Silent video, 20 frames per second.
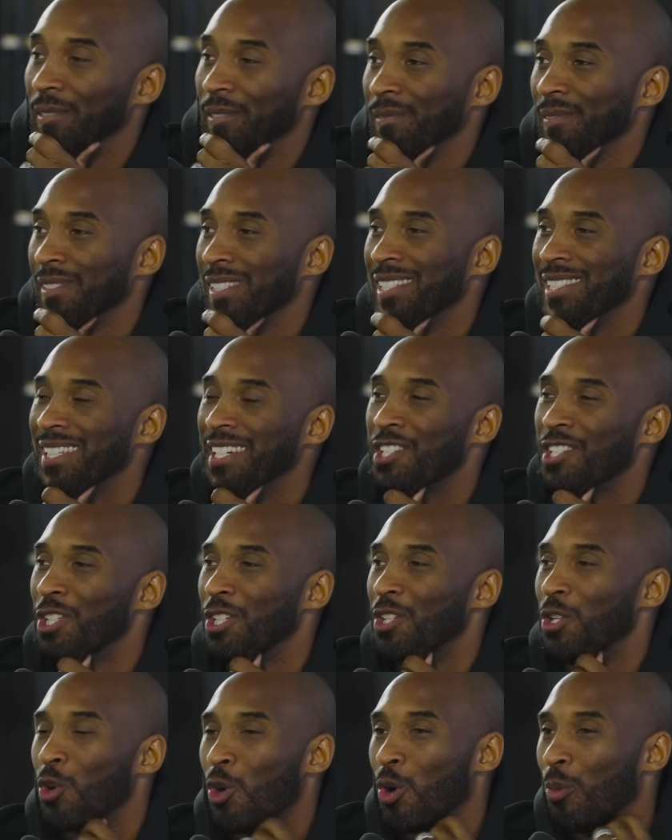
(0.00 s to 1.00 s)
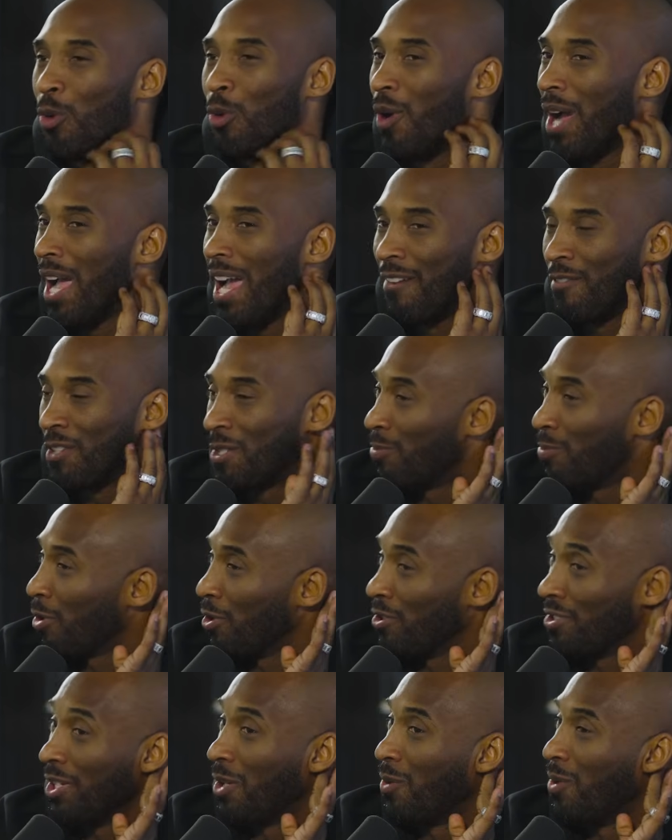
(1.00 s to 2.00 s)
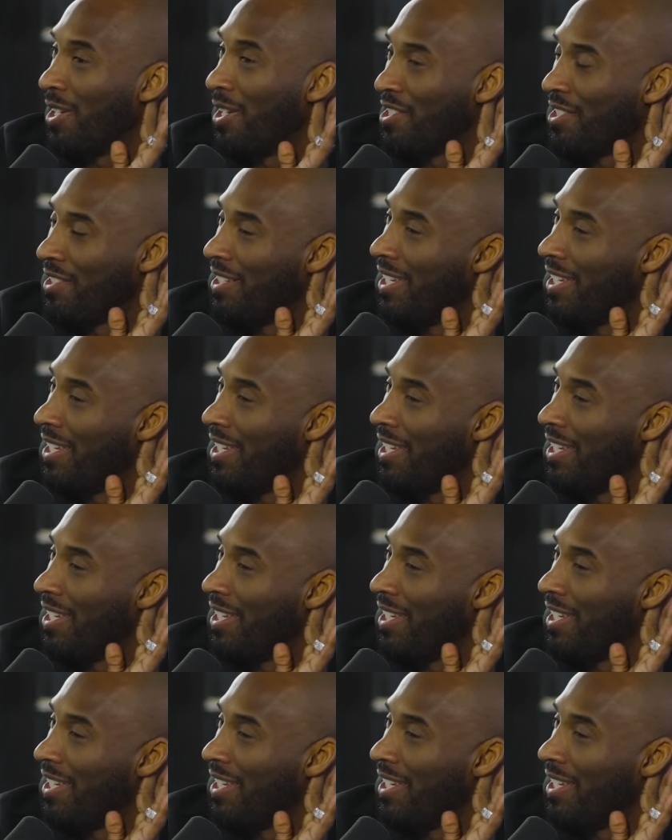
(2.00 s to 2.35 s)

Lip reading: Such a normal, average person question.